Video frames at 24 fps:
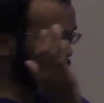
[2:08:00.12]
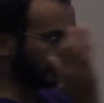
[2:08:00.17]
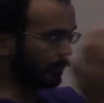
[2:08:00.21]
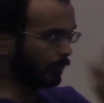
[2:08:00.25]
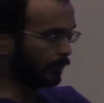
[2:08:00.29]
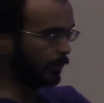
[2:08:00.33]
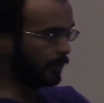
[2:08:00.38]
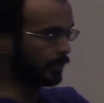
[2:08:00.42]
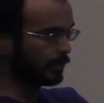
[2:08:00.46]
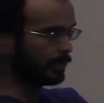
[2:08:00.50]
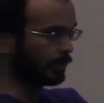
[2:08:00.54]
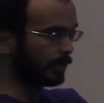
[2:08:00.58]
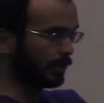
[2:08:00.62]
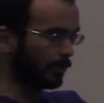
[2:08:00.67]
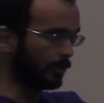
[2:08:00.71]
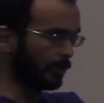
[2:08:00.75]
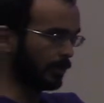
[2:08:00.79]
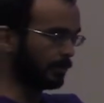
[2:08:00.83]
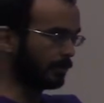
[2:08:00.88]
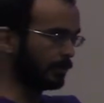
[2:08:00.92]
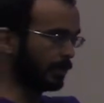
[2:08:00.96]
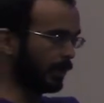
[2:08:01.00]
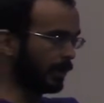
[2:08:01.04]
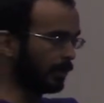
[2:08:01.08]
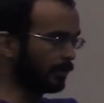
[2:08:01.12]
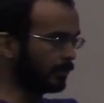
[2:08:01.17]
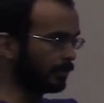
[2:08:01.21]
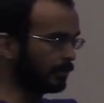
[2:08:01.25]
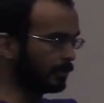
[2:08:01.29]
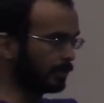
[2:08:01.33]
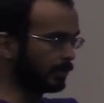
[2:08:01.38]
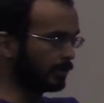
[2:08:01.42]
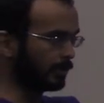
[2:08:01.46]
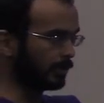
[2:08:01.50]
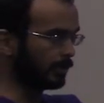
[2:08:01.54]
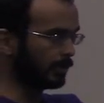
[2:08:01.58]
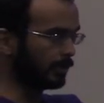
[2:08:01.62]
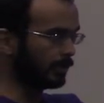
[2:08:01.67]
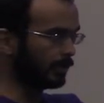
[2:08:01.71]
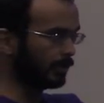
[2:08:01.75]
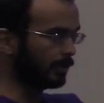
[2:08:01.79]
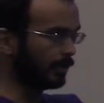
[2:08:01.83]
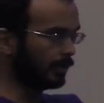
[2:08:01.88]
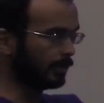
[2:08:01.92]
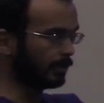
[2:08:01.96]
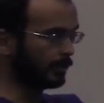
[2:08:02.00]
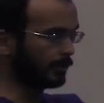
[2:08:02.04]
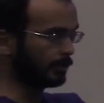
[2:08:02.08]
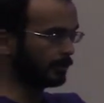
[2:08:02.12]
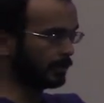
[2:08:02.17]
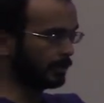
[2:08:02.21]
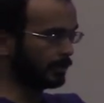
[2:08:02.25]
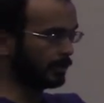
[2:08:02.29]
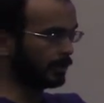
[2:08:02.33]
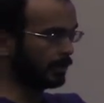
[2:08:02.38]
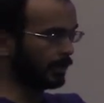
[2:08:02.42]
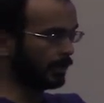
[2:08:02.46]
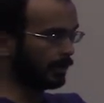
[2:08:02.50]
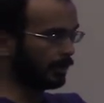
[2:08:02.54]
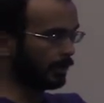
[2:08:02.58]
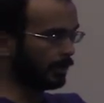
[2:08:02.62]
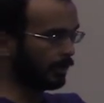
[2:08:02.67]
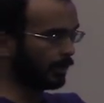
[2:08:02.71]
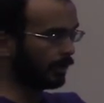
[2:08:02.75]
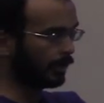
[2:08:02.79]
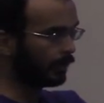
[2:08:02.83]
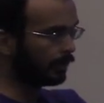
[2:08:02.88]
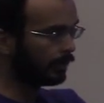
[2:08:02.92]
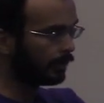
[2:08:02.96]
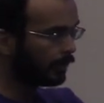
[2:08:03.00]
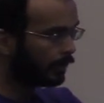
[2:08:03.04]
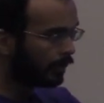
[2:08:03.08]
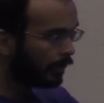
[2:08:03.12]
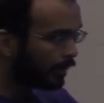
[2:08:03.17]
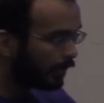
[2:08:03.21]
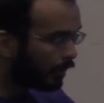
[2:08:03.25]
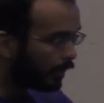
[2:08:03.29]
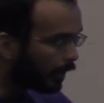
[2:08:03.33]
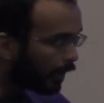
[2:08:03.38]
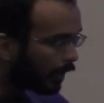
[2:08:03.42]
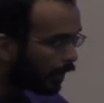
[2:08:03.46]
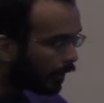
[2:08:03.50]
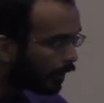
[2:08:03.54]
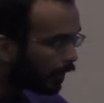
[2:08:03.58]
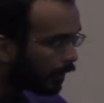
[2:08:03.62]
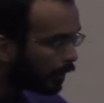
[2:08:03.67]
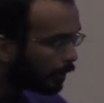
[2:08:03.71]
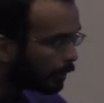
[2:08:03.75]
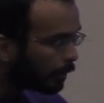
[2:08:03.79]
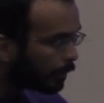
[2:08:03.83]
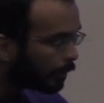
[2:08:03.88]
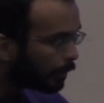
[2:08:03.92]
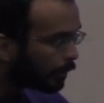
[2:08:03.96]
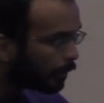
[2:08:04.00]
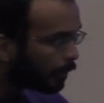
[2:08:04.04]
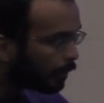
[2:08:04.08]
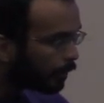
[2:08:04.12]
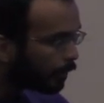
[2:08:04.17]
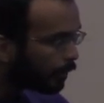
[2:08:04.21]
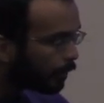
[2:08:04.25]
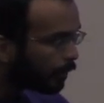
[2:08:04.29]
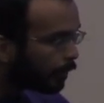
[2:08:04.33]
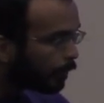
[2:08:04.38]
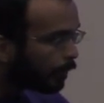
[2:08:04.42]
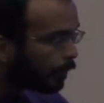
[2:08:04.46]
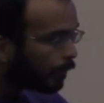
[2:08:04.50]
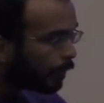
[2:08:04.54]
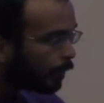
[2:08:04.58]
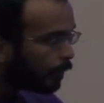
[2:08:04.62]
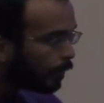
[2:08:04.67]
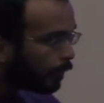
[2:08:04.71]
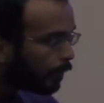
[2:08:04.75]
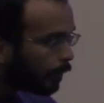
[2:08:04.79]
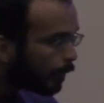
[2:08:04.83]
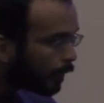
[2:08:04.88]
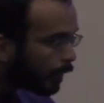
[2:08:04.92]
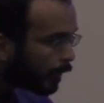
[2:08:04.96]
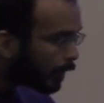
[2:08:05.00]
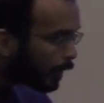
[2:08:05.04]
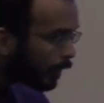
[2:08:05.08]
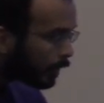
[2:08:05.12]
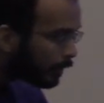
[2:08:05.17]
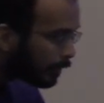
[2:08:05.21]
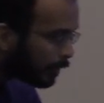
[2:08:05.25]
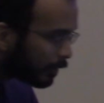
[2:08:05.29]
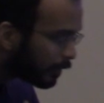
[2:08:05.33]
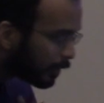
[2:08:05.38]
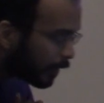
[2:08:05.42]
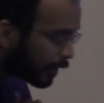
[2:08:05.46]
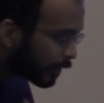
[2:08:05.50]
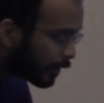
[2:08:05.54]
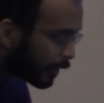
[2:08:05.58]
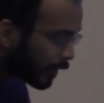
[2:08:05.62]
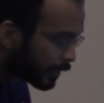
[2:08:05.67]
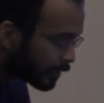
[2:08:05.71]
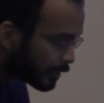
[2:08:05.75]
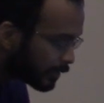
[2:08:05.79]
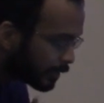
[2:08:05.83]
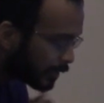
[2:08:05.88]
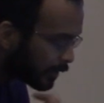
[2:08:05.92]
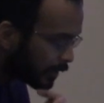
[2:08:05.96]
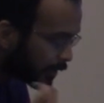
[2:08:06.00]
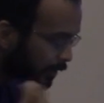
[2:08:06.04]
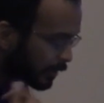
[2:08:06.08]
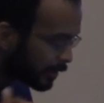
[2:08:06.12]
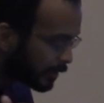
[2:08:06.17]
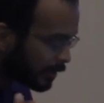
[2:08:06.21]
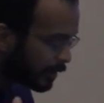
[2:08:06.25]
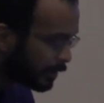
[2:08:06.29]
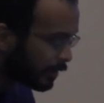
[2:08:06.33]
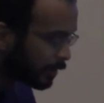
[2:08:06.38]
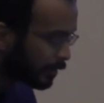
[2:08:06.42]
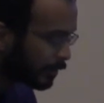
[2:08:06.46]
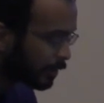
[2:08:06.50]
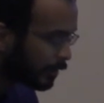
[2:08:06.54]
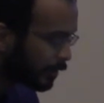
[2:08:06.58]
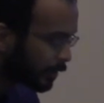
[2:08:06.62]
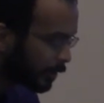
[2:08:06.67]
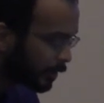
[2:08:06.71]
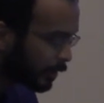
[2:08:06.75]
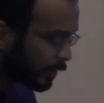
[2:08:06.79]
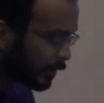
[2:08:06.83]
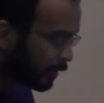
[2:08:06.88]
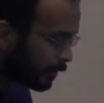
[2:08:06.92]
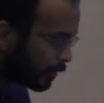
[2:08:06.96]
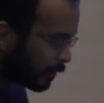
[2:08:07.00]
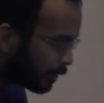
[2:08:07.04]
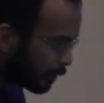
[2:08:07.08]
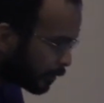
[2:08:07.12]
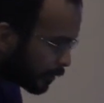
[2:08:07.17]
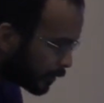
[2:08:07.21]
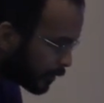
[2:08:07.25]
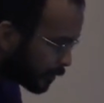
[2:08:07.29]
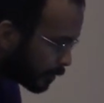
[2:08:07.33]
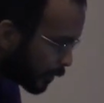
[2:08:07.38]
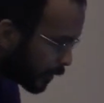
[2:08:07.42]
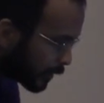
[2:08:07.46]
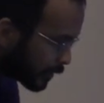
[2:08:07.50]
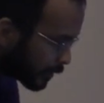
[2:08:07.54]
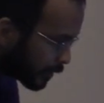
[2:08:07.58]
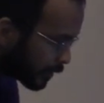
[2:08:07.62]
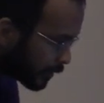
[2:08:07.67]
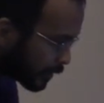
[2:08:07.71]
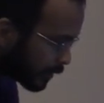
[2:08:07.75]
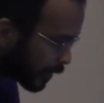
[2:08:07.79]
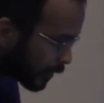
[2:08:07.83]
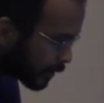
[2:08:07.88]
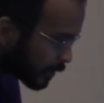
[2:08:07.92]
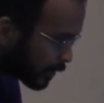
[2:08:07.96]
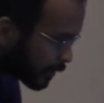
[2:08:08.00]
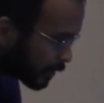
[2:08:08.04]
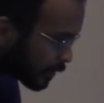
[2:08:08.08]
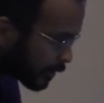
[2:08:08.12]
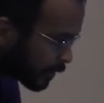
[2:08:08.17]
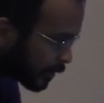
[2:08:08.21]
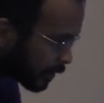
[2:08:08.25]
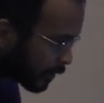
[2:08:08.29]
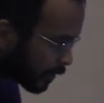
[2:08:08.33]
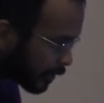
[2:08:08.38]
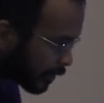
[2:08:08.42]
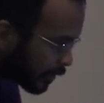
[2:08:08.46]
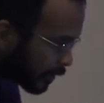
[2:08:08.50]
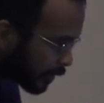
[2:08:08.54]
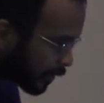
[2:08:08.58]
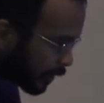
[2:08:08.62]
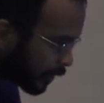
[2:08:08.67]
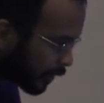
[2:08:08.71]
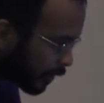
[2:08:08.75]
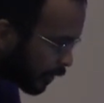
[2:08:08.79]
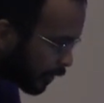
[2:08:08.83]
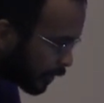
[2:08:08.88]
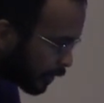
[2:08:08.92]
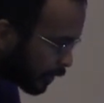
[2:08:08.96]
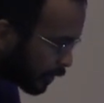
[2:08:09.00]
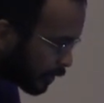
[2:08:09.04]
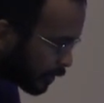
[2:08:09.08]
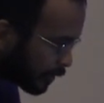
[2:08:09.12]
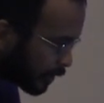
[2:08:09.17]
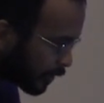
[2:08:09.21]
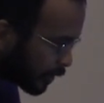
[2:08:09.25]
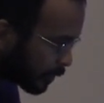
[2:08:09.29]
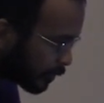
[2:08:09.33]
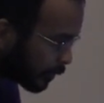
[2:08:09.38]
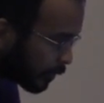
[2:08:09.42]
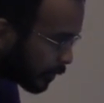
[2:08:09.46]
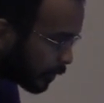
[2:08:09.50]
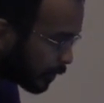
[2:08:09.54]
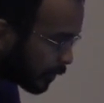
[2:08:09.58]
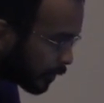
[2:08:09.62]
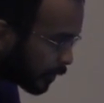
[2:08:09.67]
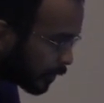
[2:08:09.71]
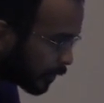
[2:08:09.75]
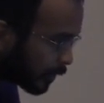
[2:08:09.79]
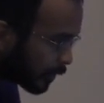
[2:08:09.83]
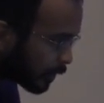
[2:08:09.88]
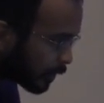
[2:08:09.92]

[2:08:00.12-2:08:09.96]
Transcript: it brings the gear arm down to position, it turns the intake on, and um, it it takes gear until current, which basically senses the current on the intake motor.